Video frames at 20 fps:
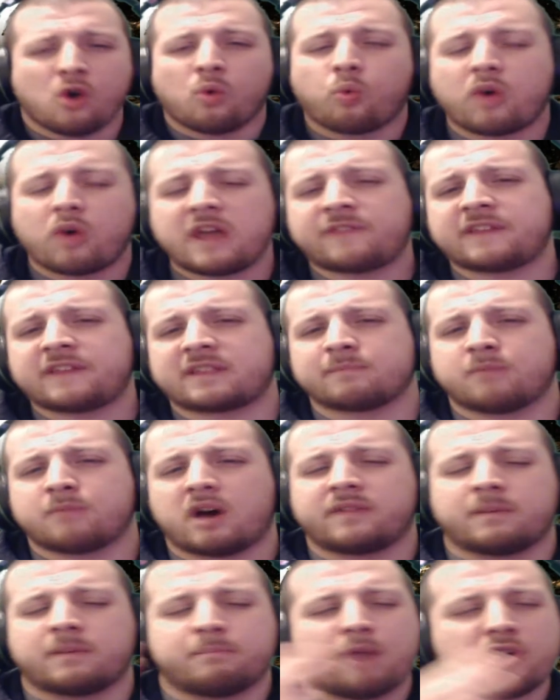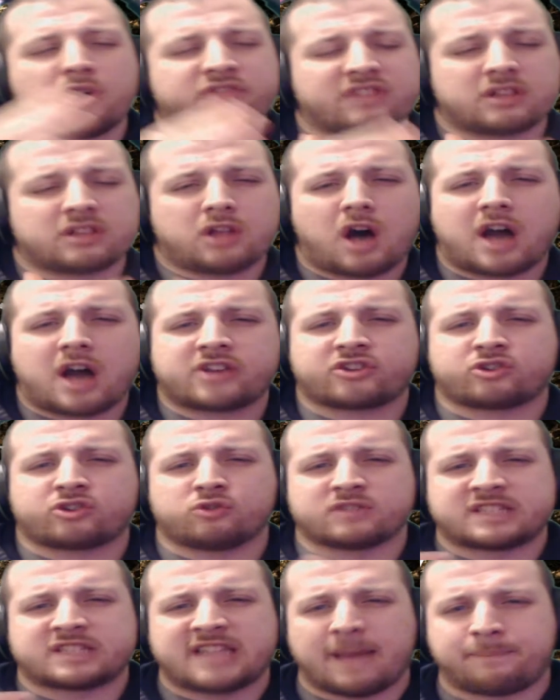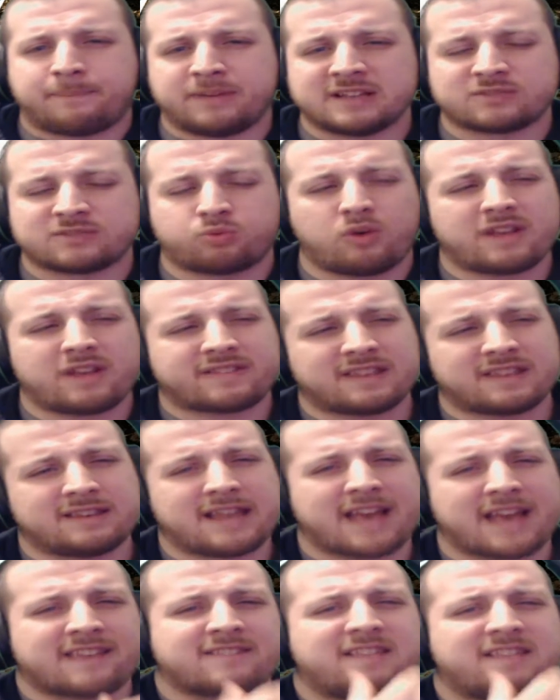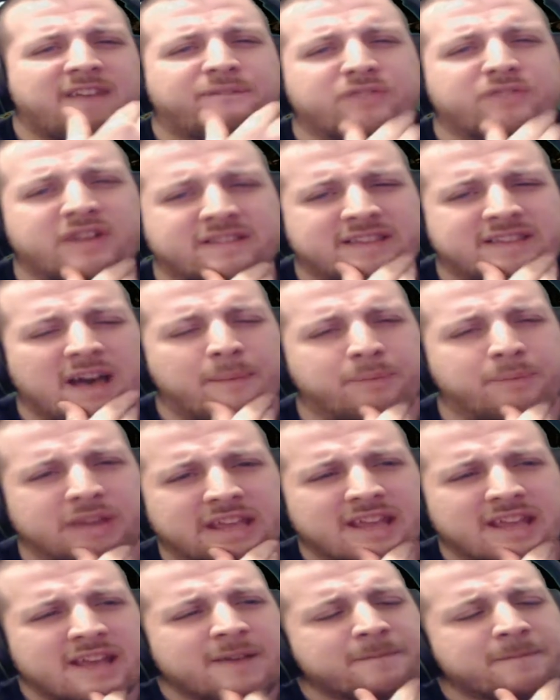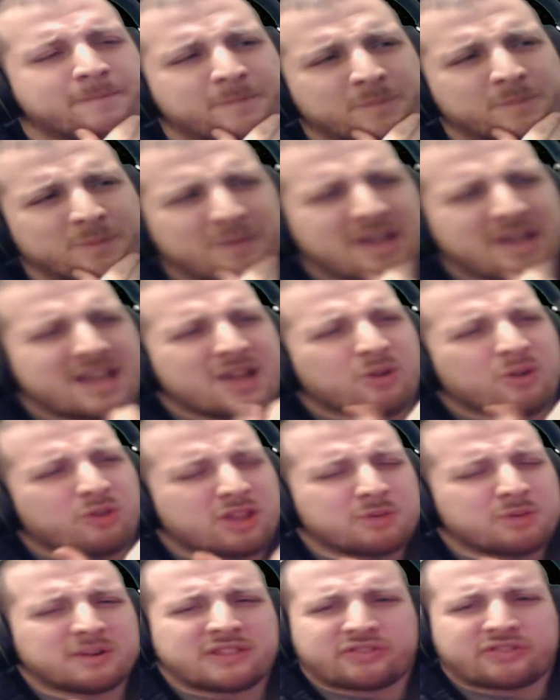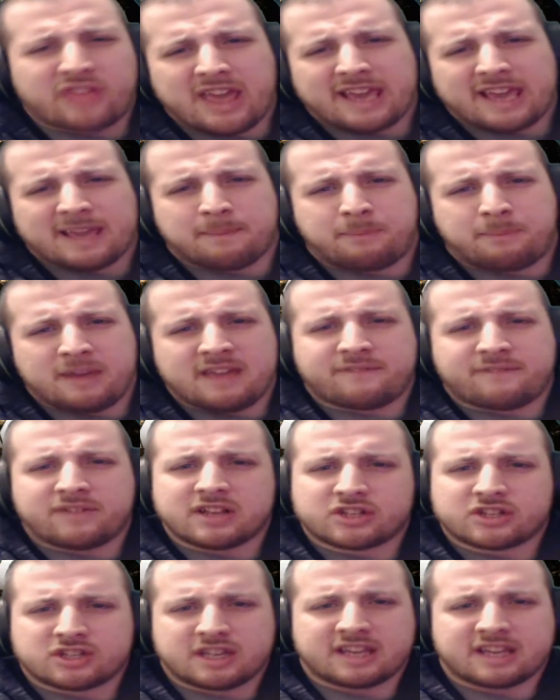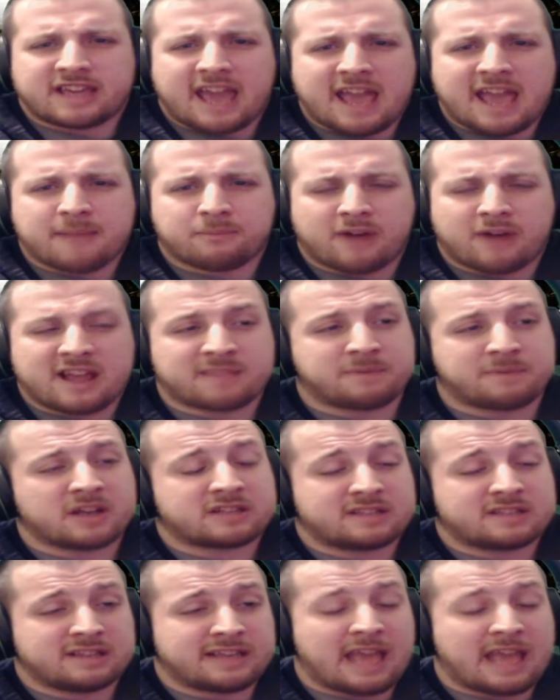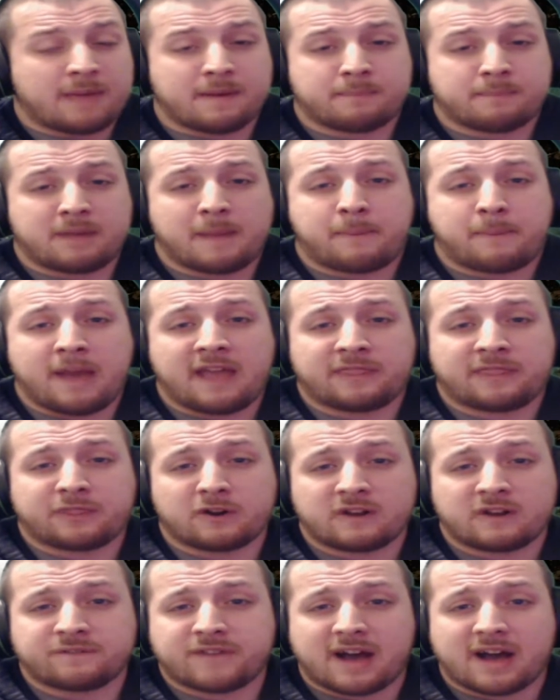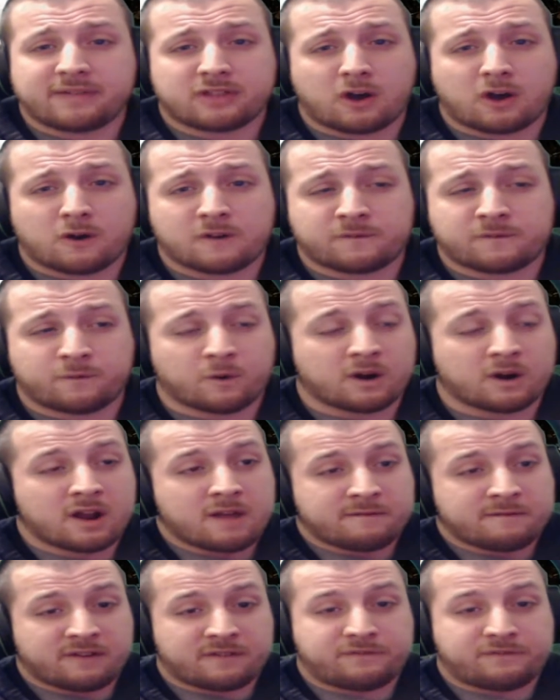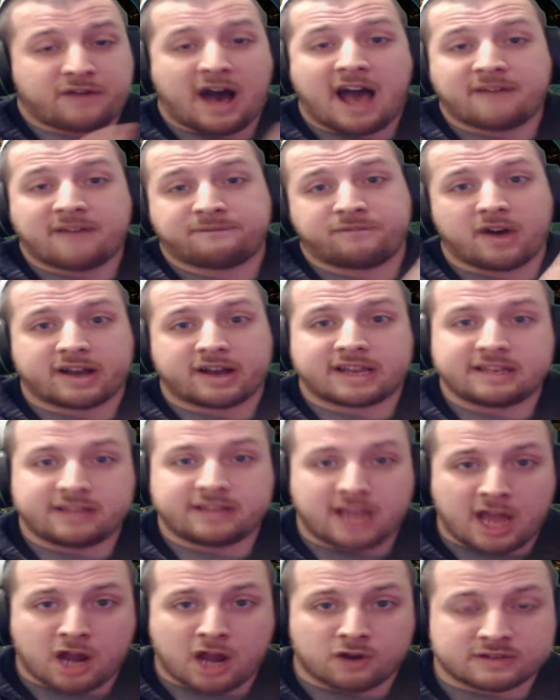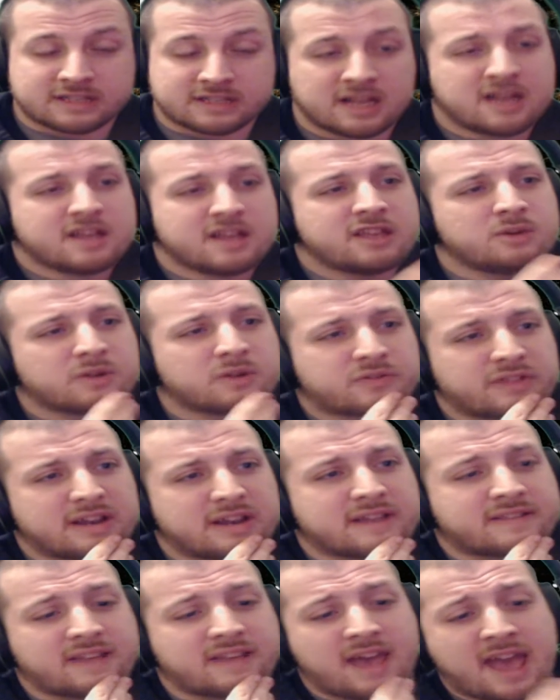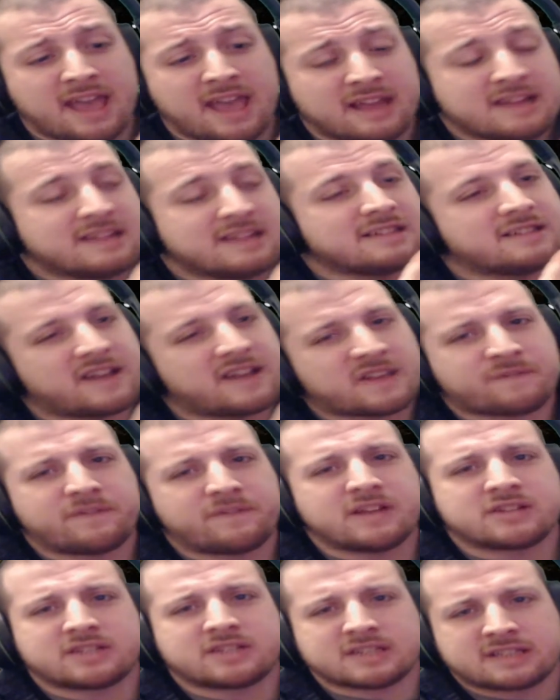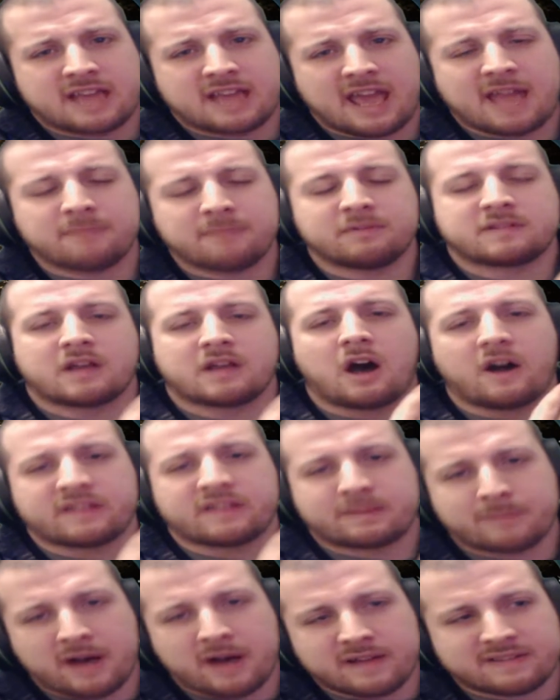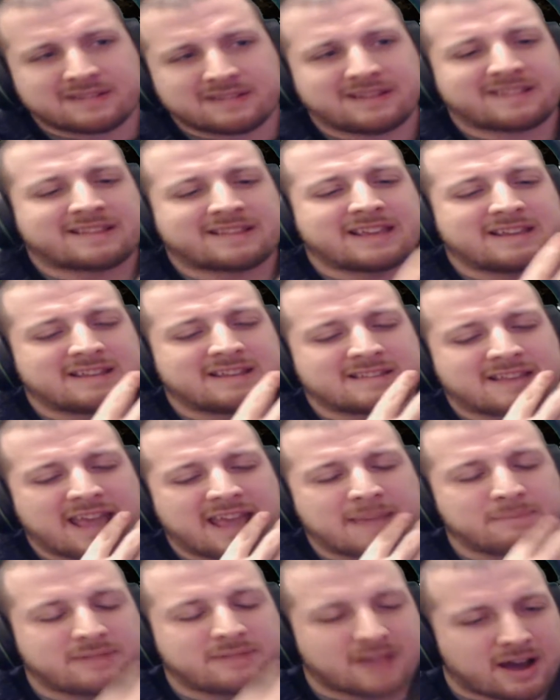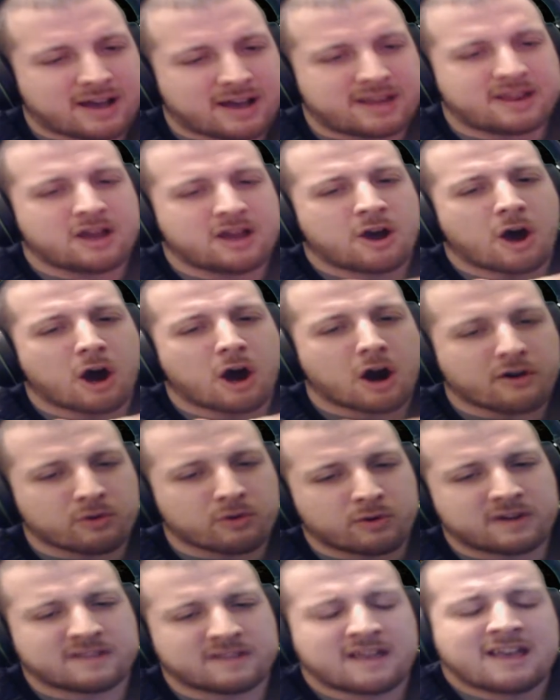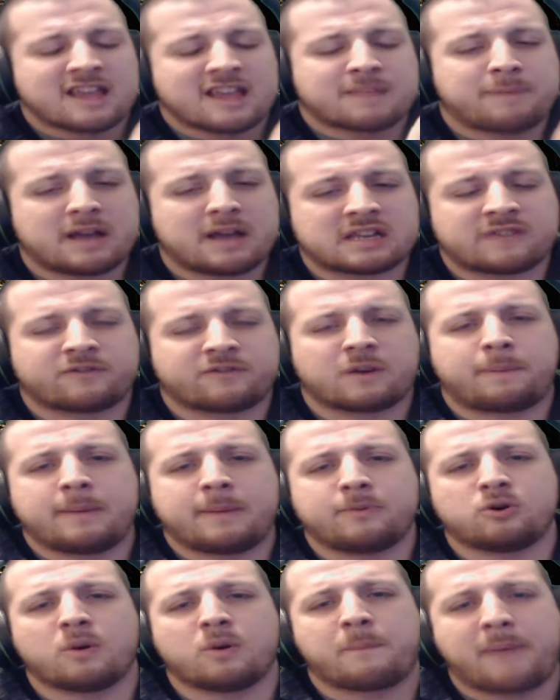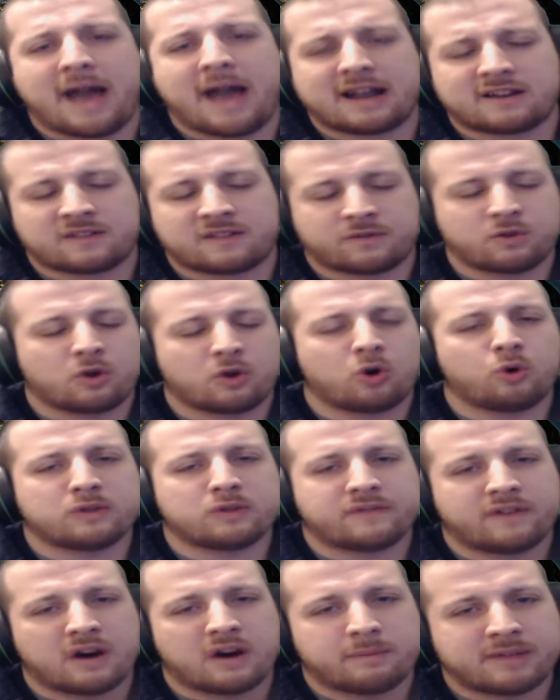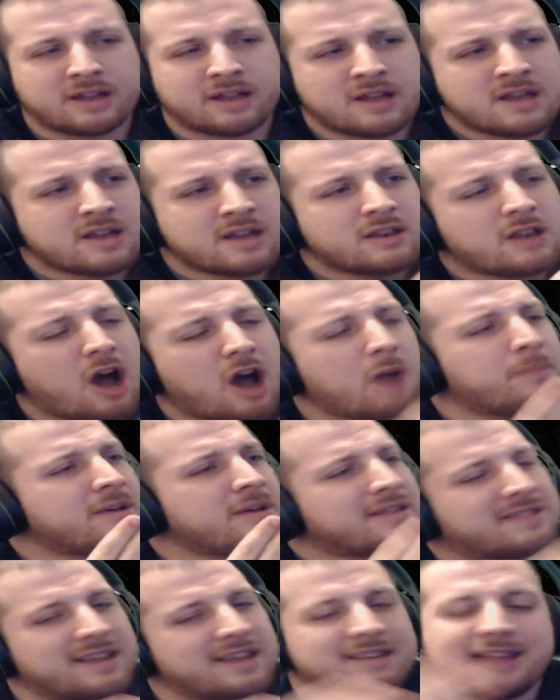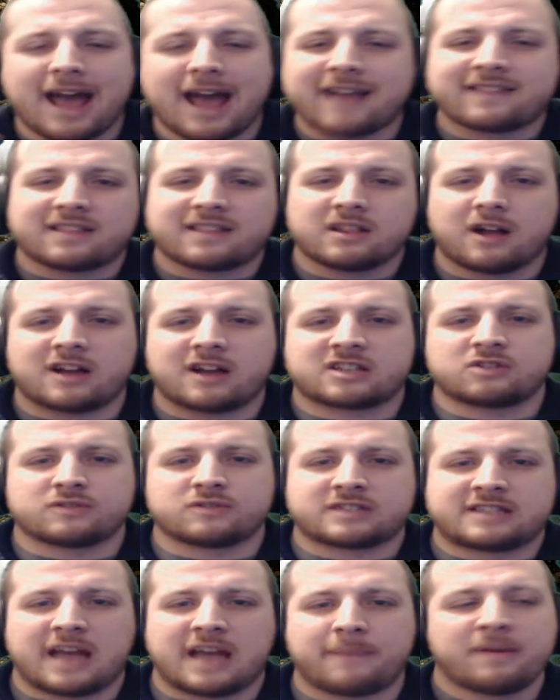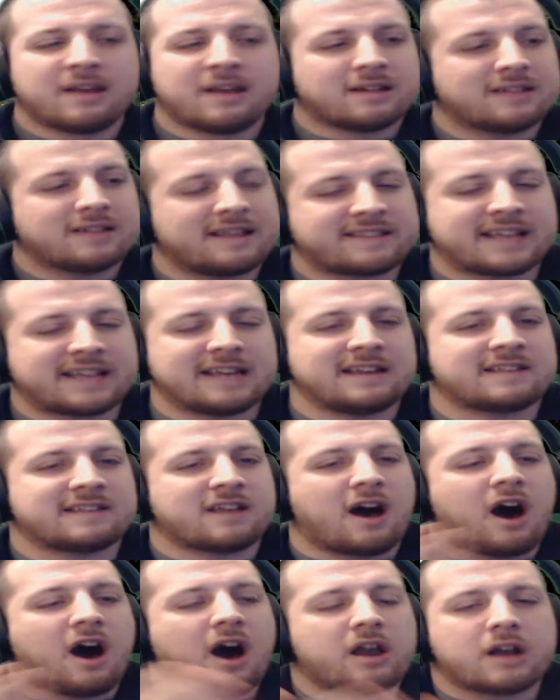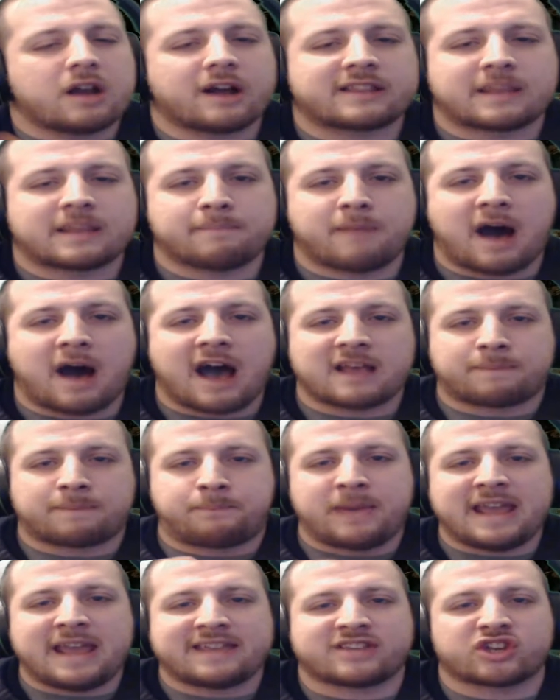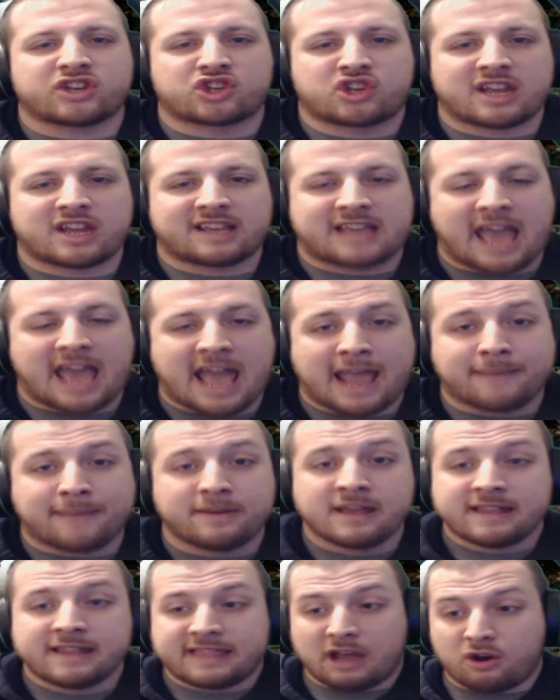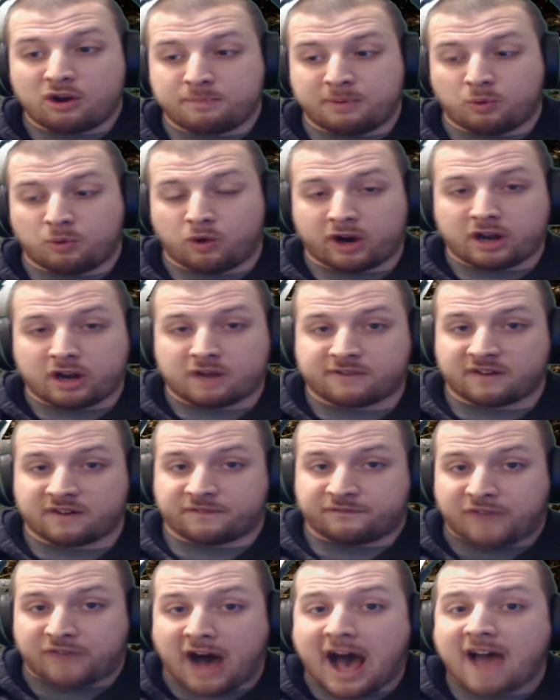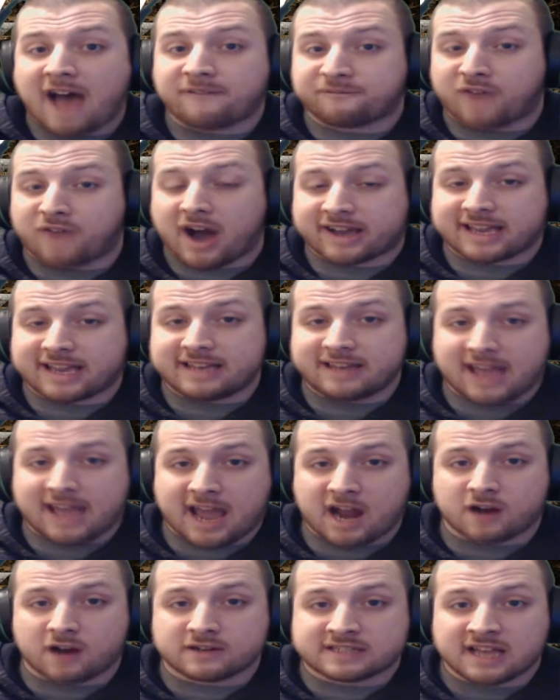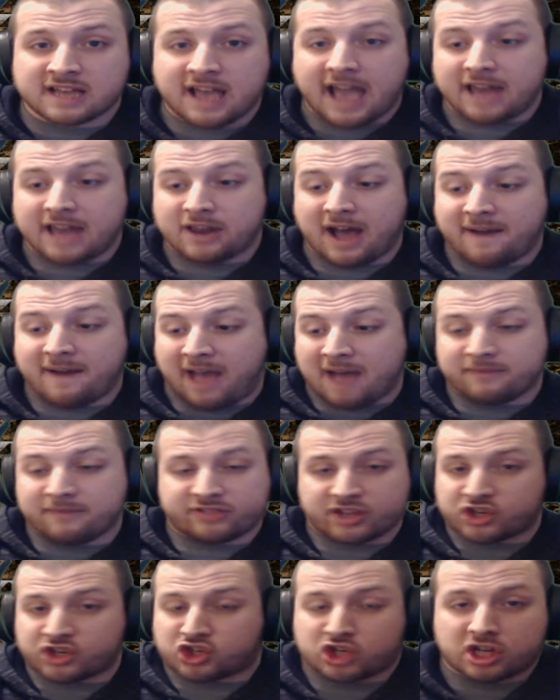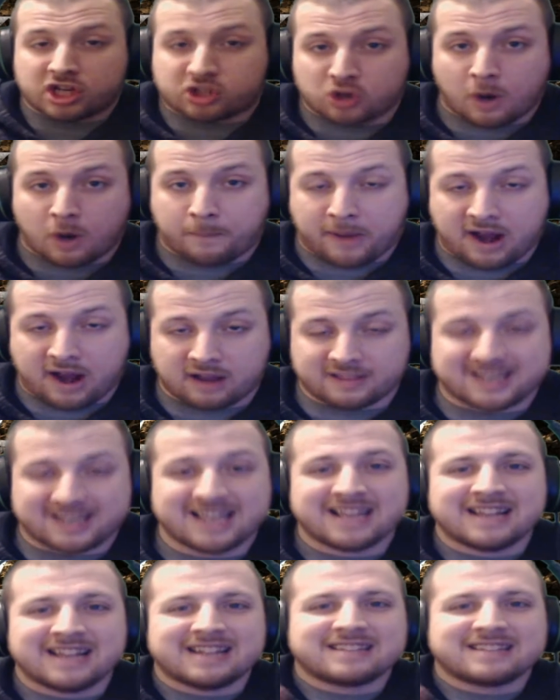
What do you think the, mo the most logical step is? What's the next step for this company? Hmm, you would think it'd be finishing the game, right? Especially the game that everybody paid $35 for for five fucking years. You would think and say, hey, let's finish this game, let's optimize it, let's get this game done over with, especially for people who backed this through the whole development. Nope, the next logical step, let's get this unoptimized piece of shit game that we've been working on for five fucking years and not haven't done shit to apparently.